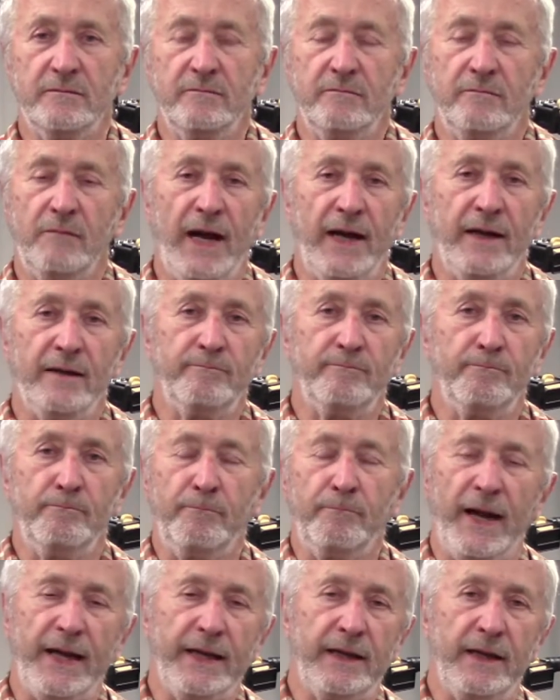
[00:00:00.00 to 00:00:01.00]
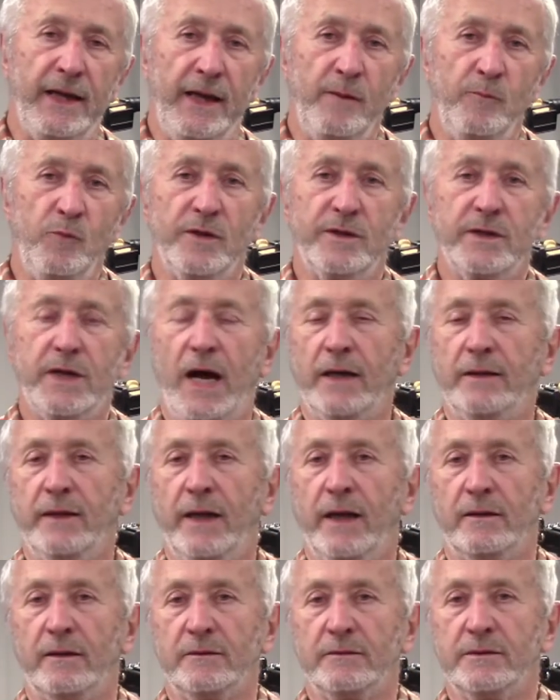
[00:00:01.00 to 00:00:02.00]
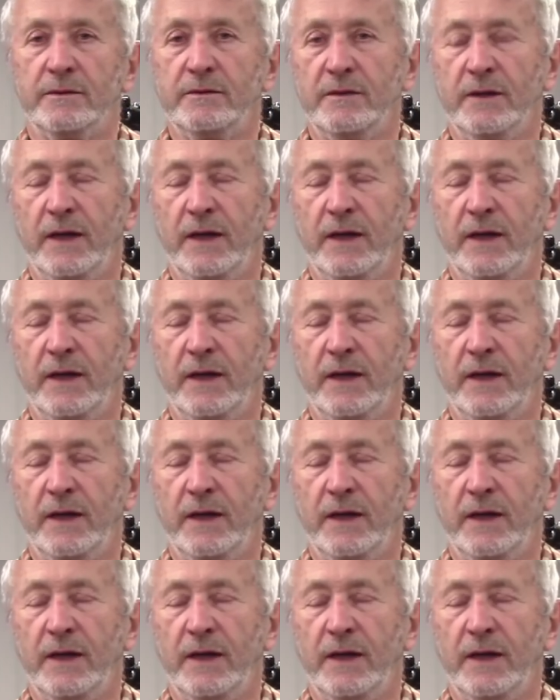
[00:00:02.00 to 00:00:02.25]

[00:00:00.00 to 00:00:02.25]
My bike came with Continentals,